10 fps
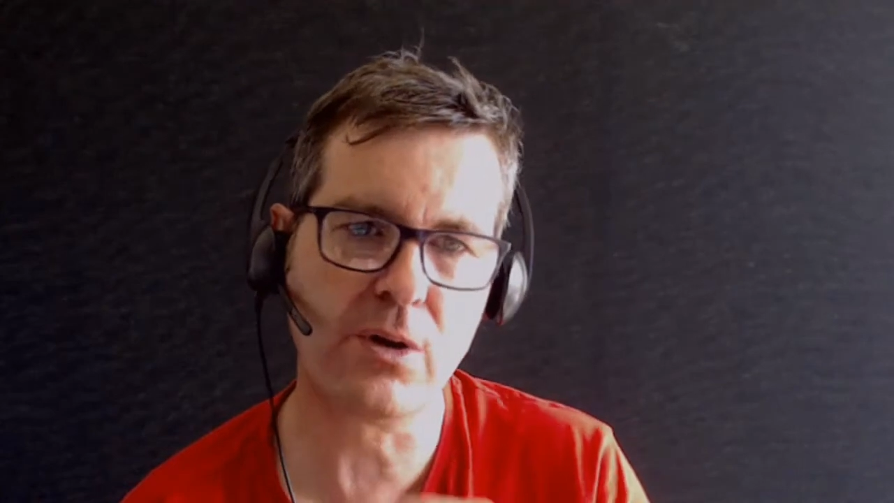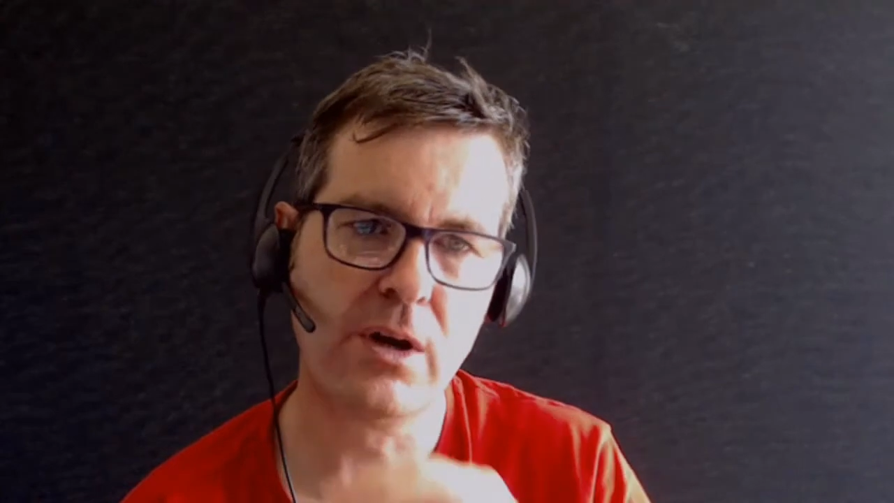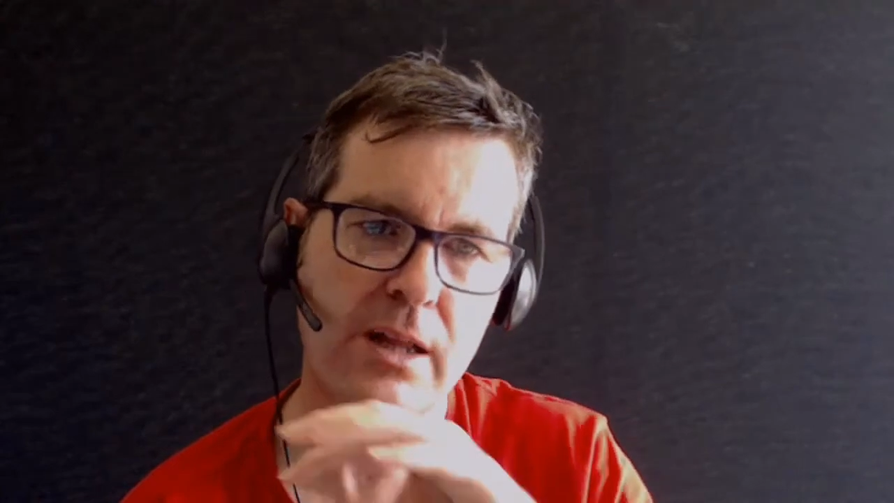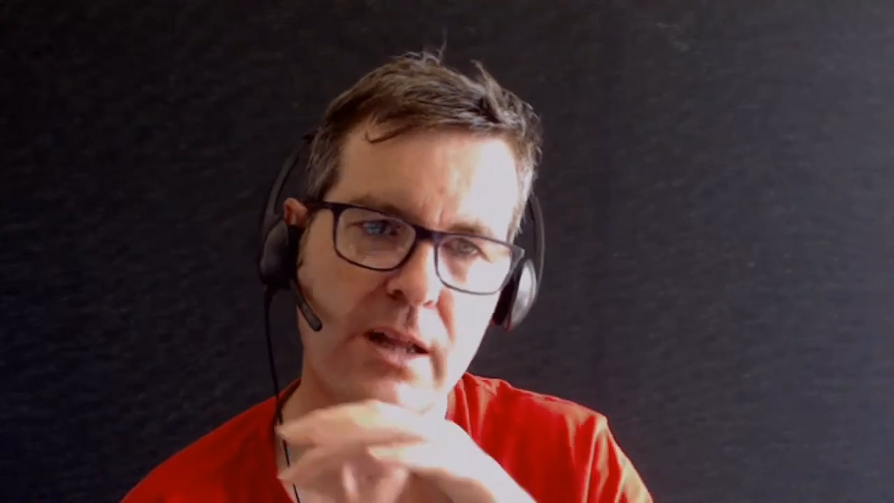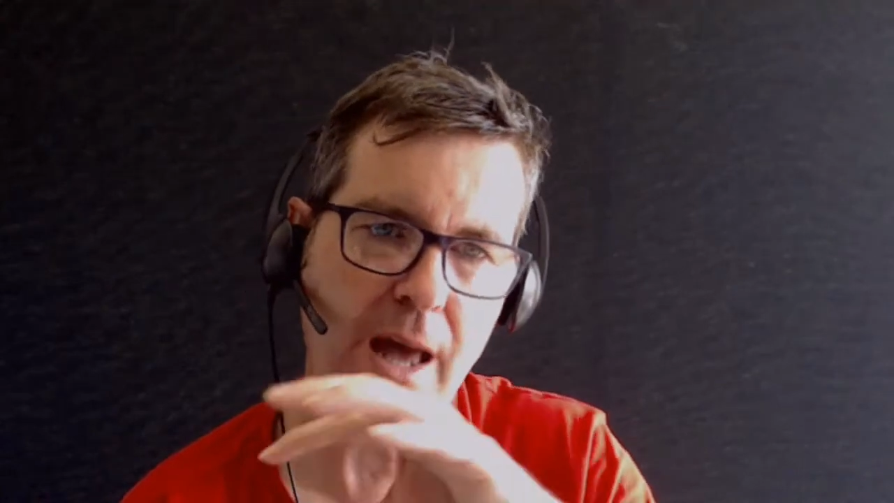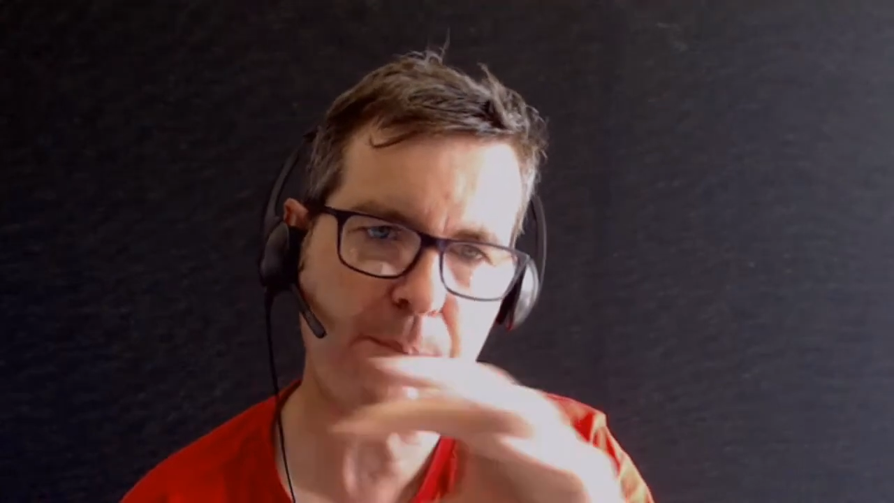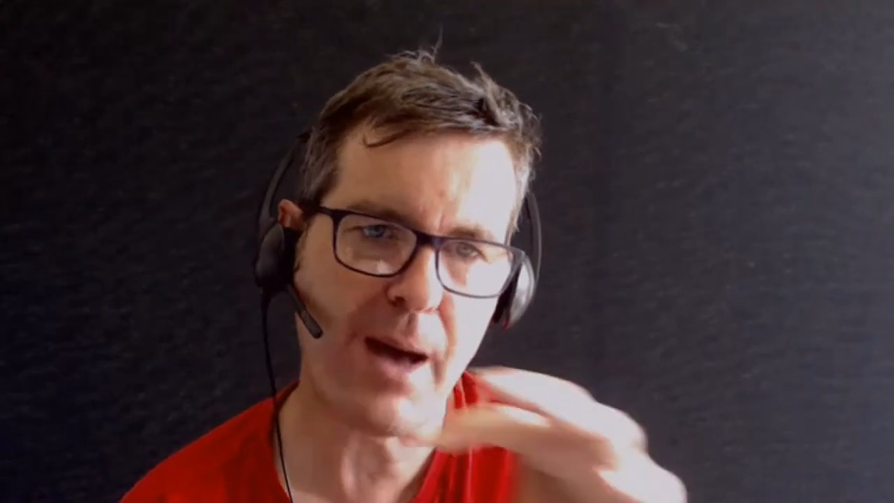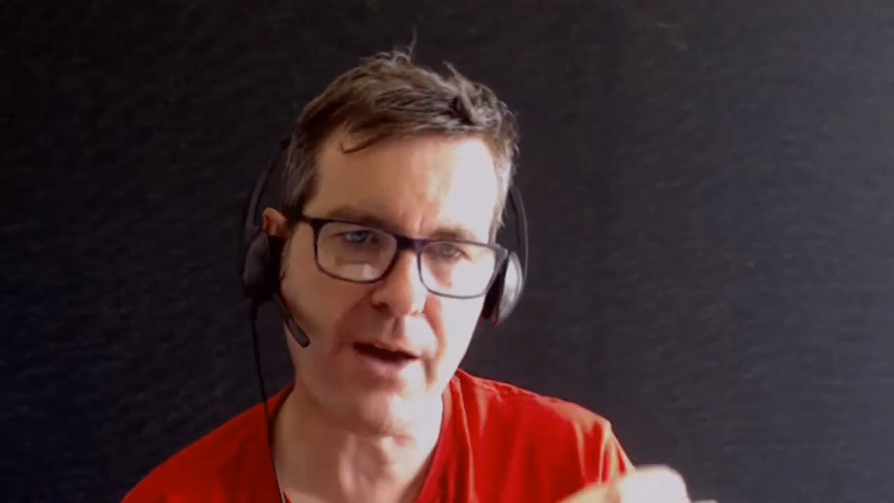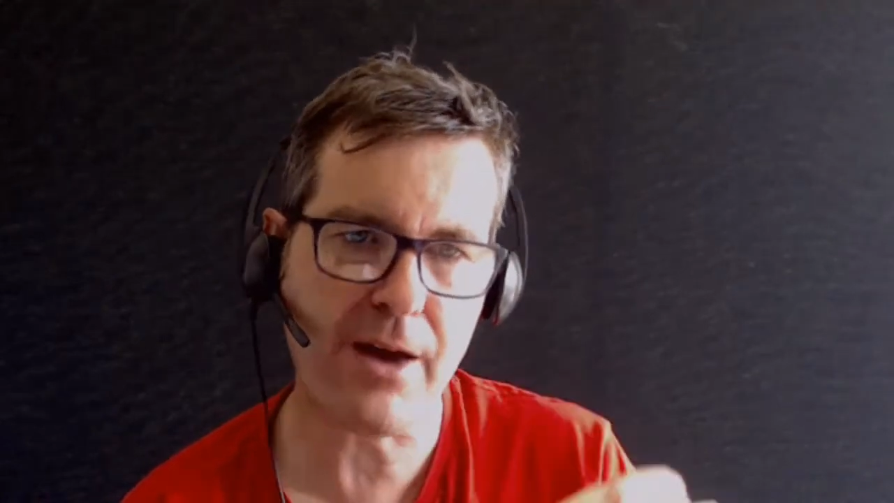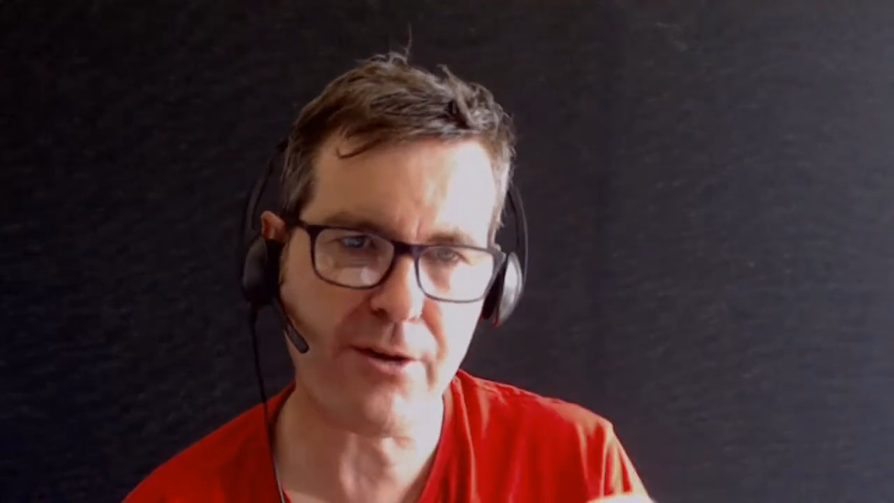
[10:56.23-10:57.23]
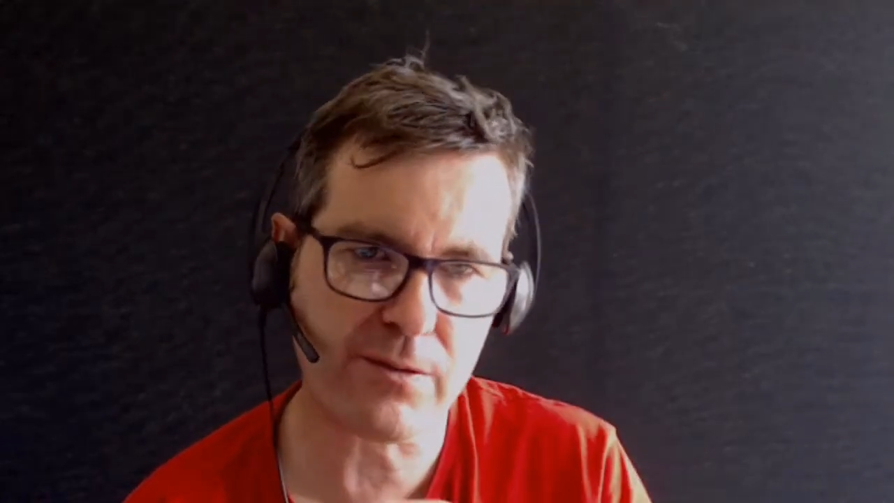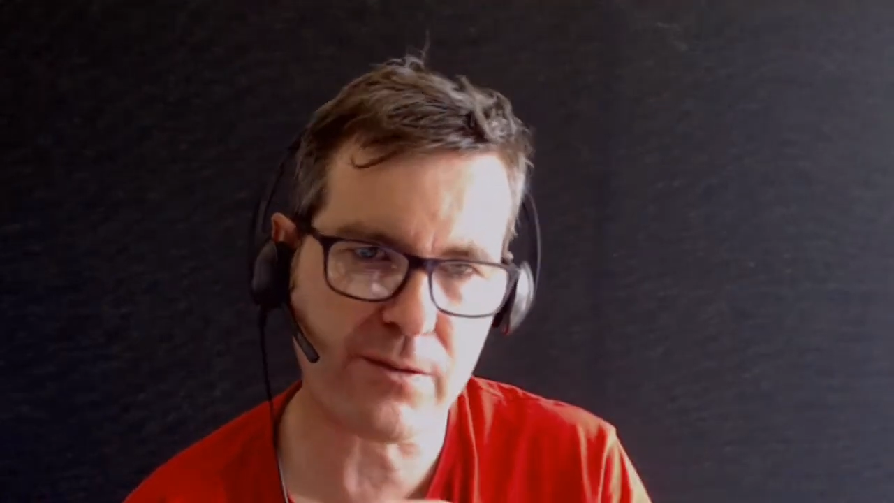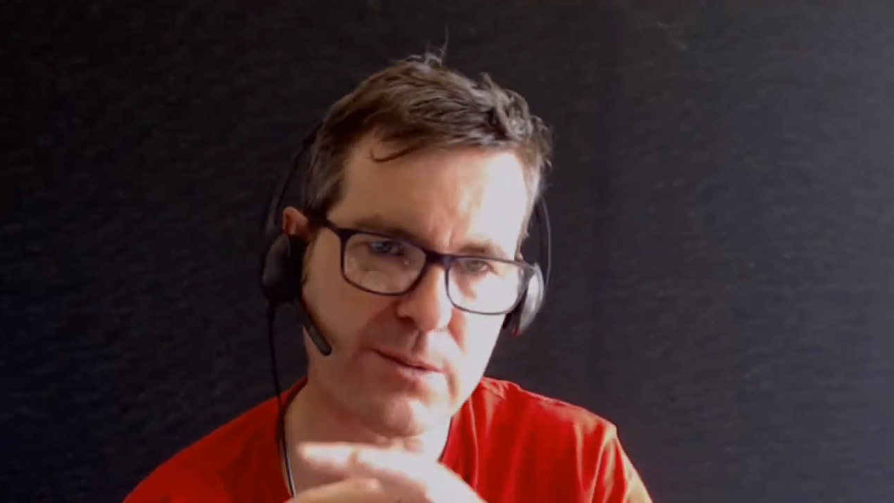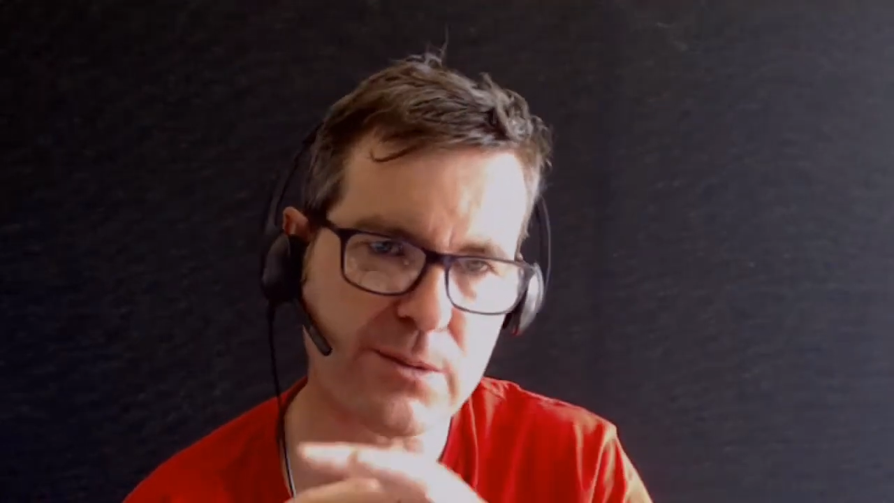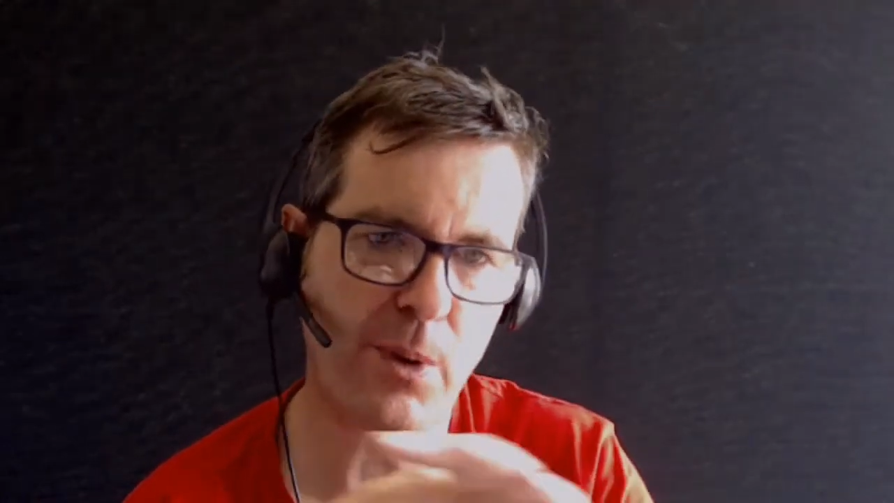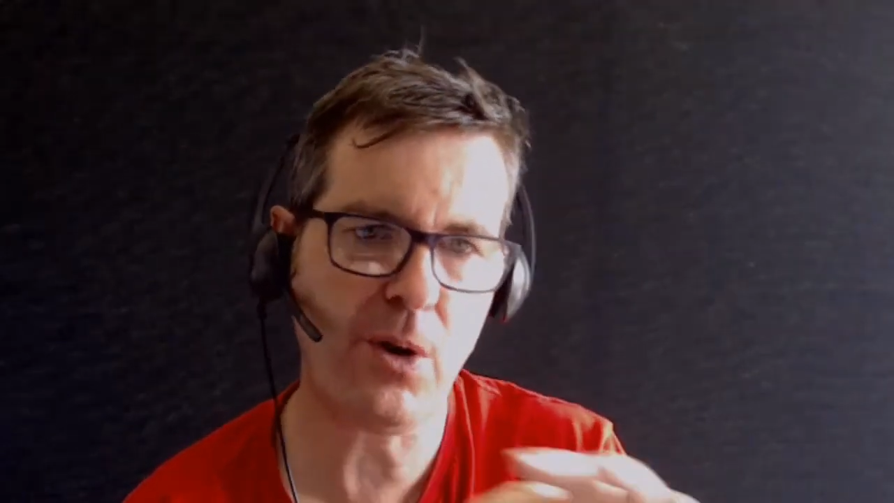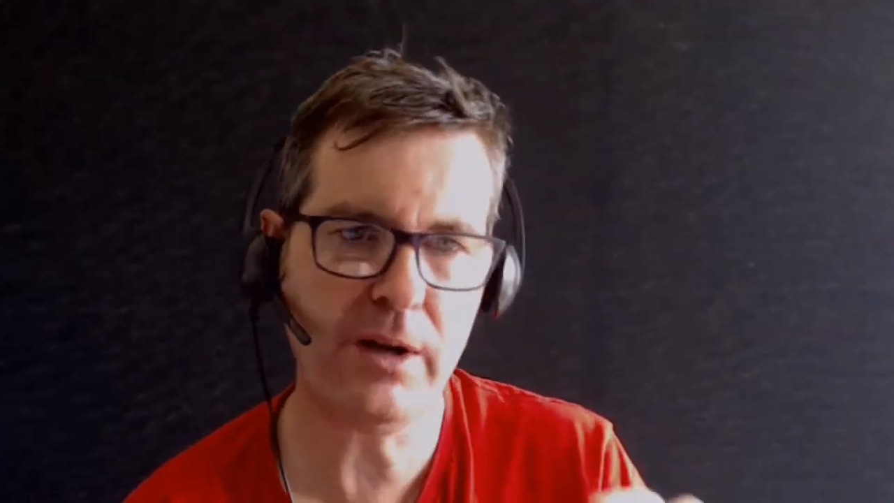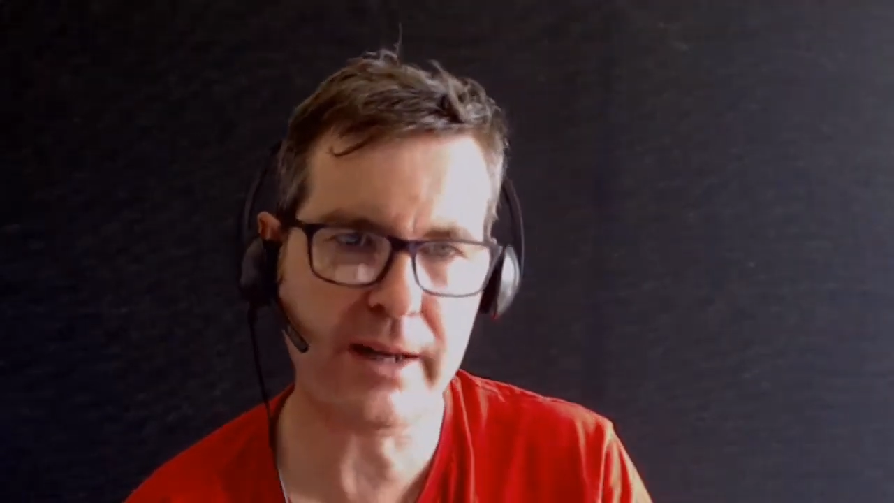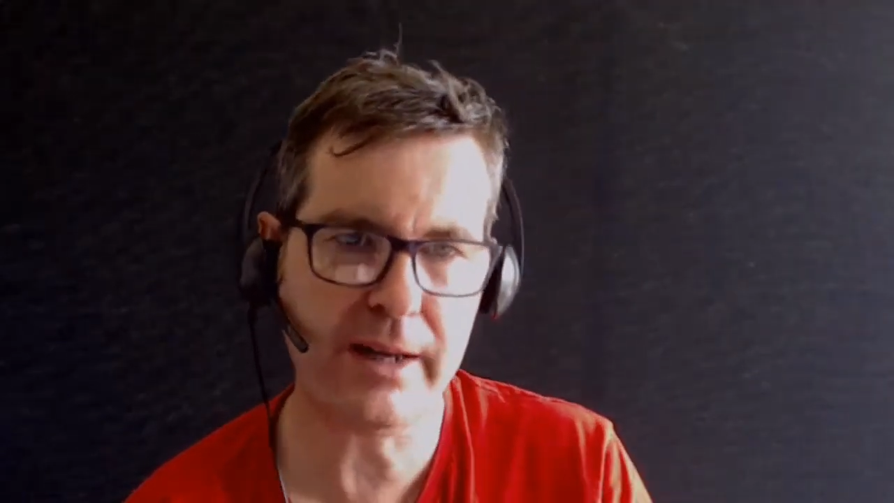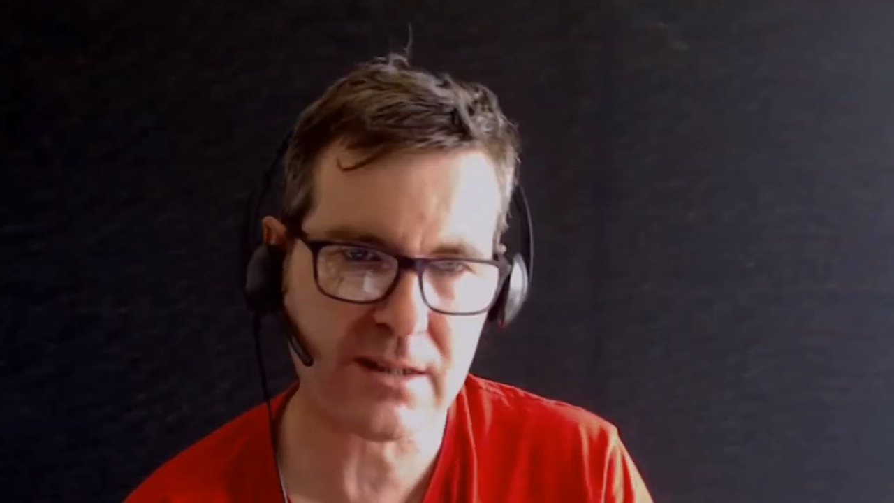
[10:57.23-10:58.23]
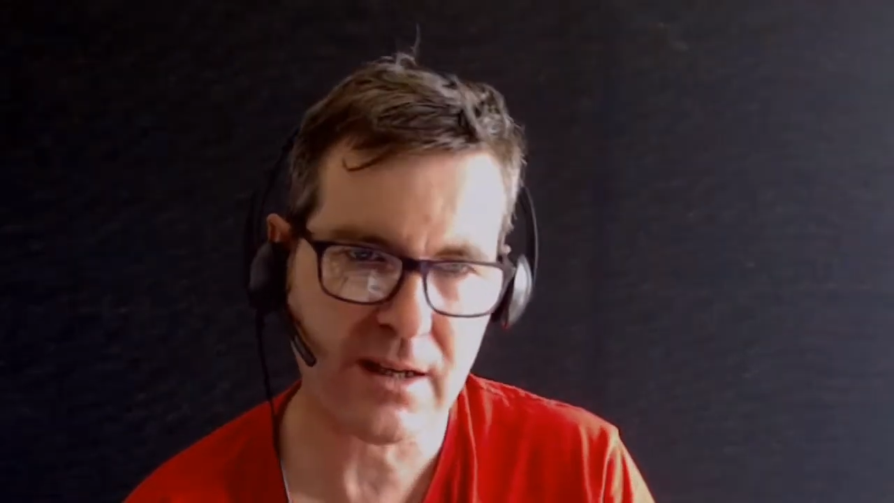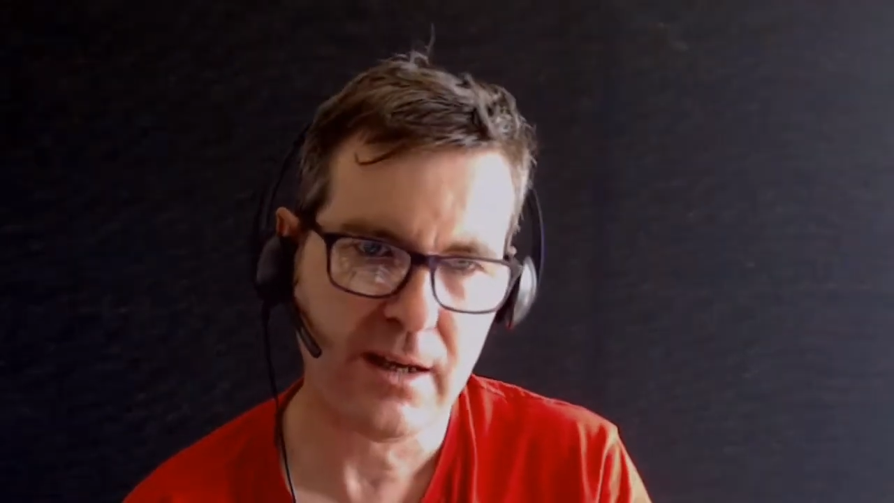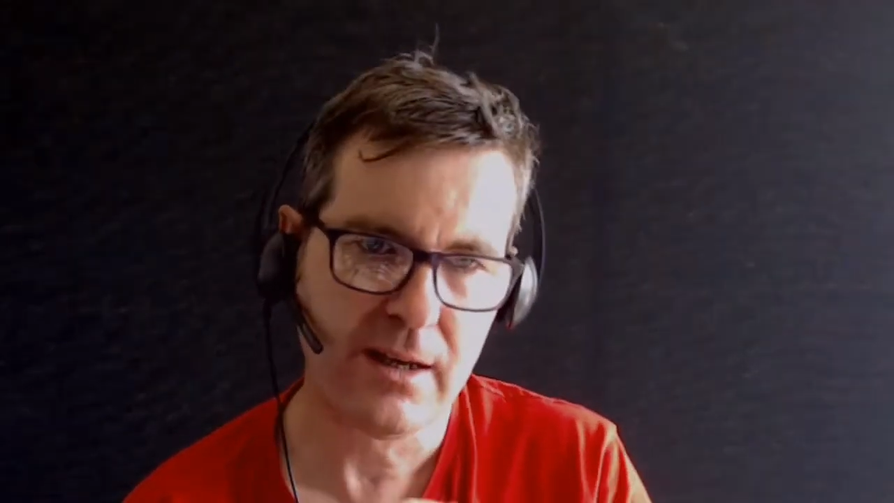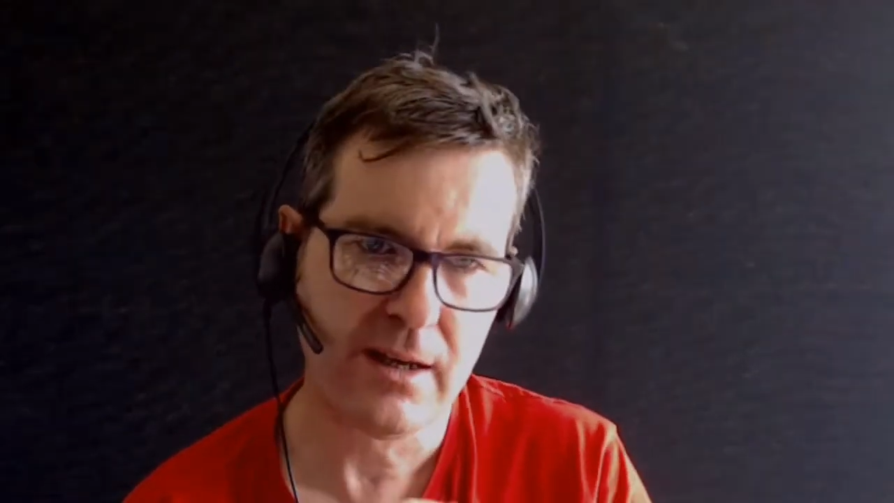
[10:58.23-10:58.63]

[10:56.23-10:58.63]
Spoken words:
So that pattern of smallness